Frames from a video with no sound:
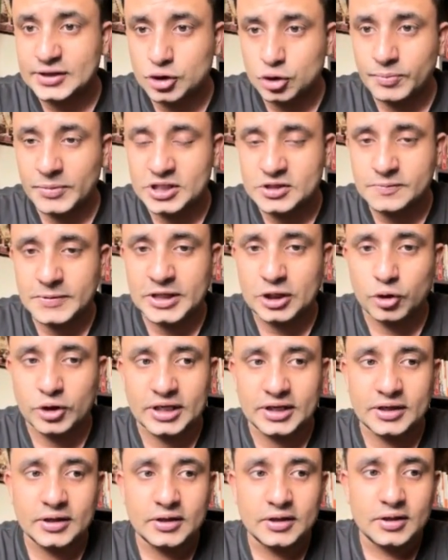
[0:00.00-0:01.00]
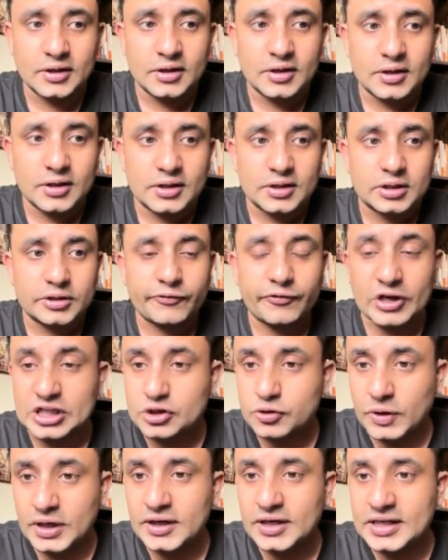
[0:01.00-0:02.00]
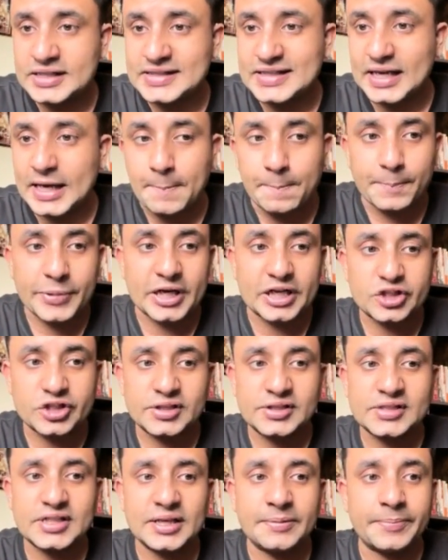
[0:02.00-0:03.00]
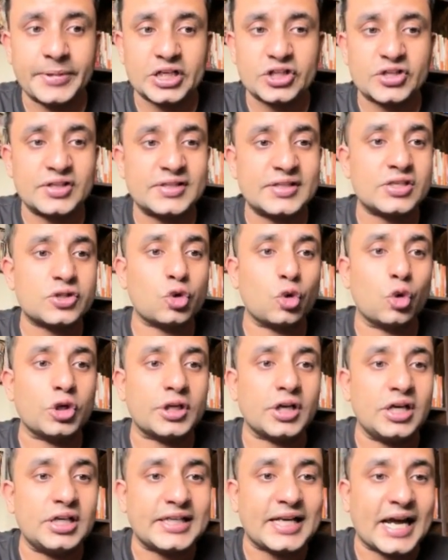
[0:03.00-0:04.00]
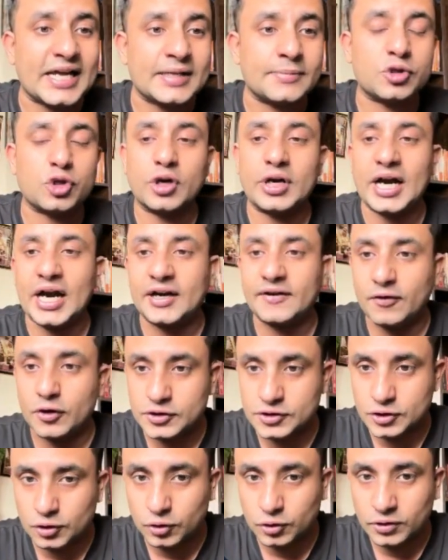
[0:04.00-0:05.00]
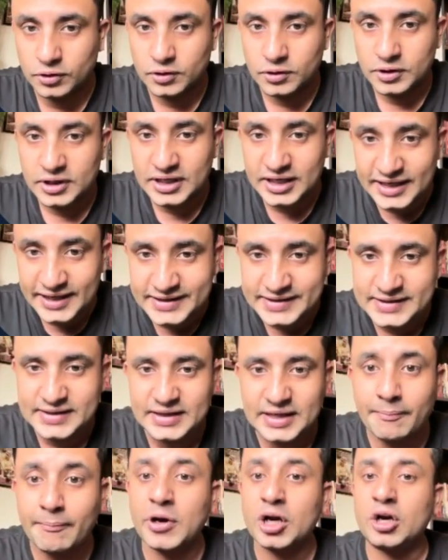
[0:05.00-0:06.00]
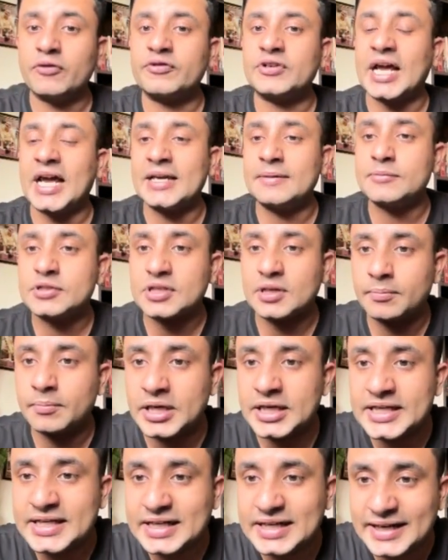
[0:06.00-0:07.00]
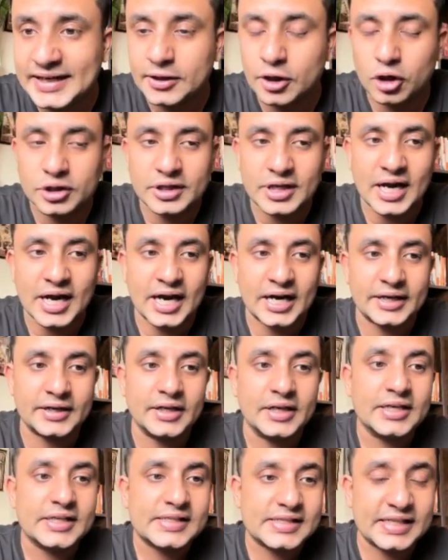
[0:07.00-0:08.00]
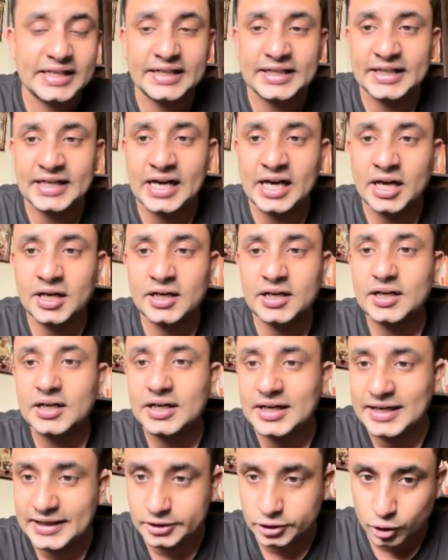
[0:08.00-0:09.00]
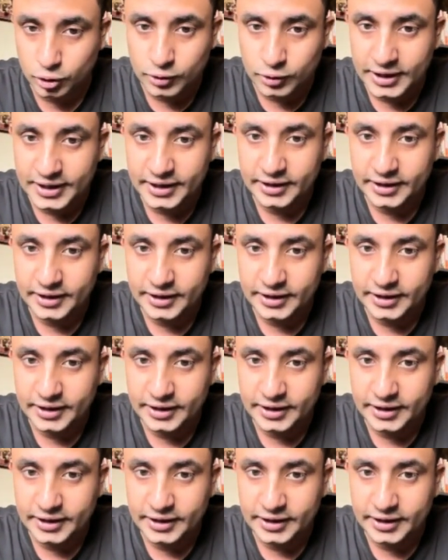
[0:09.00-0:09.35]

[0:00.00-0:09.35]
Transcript: you must be knowing. First one is impressions. Impressions is total times your ad was shown. clicks, number of times somebody clicked on the ad, CTR, click-through rate,